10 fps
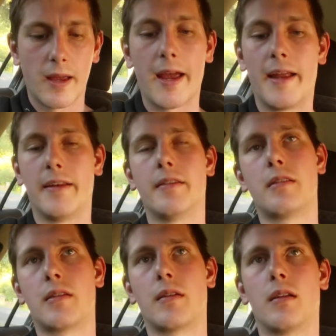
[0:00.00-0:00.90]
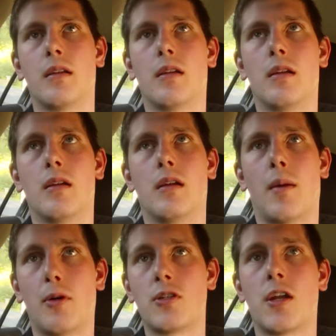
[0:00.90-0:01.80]
And
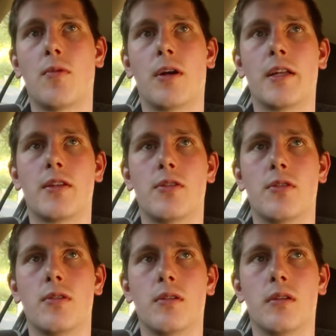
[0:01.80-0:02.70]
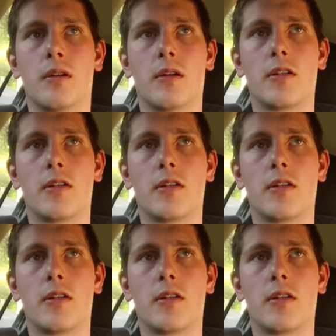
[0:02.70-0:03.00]
I'm also wanting to